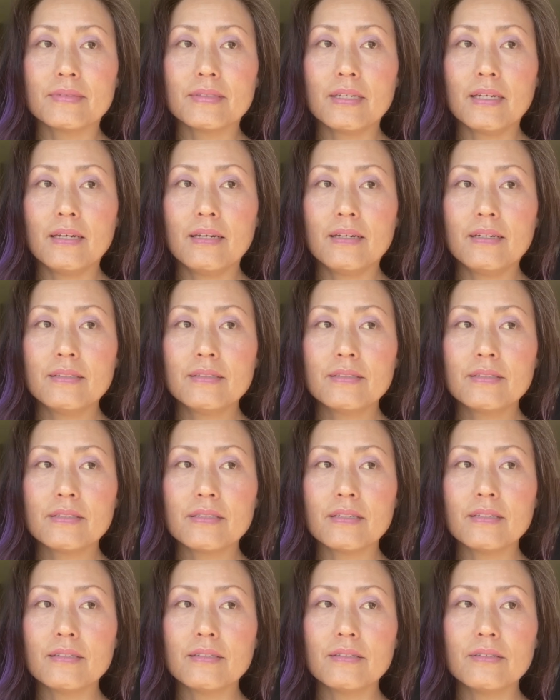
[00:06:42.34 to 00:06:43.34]
And
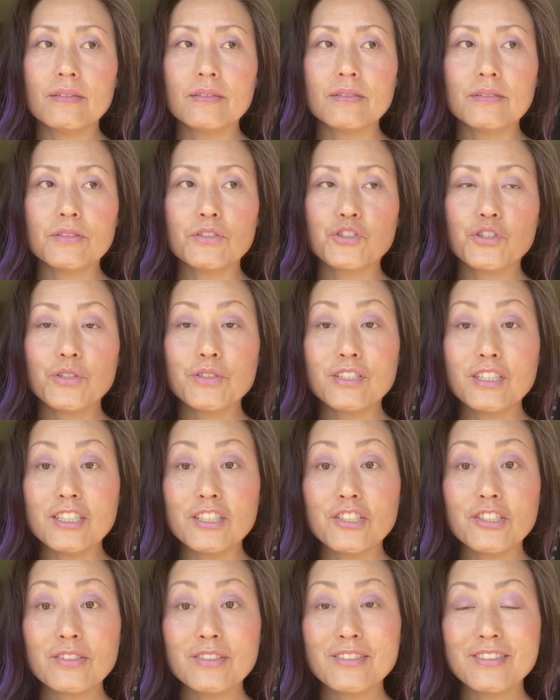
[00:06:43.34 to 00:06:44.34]

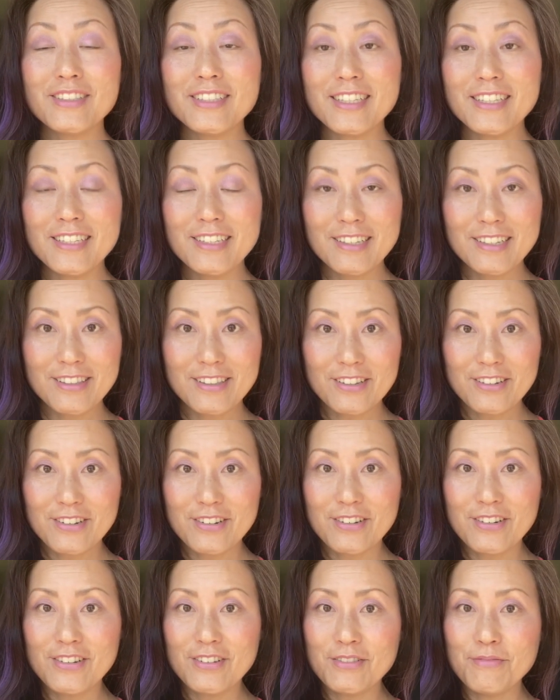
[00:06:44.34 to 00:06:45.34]
traditionally,
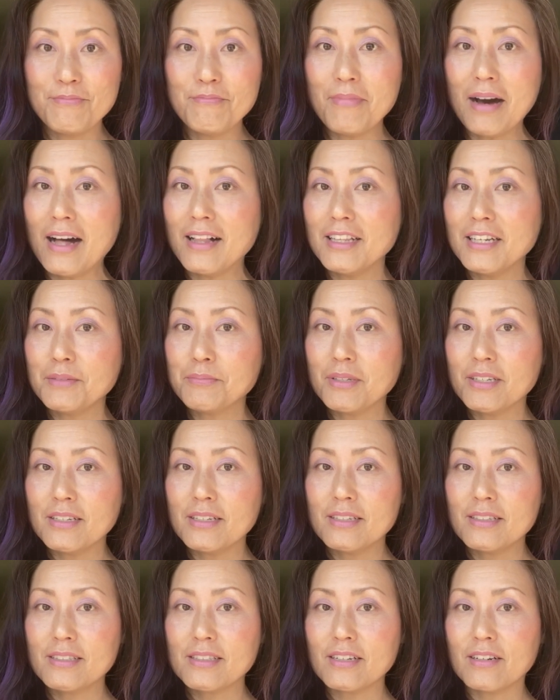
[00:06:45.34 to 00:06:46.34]
the mala
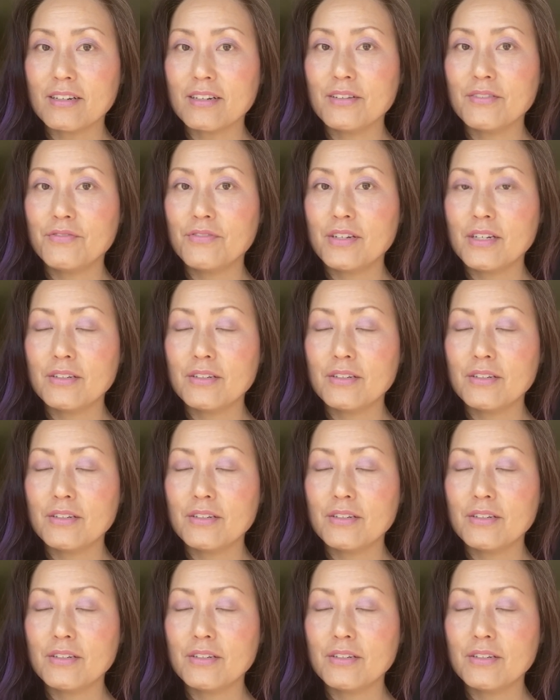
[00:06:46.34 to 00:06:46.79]
beads are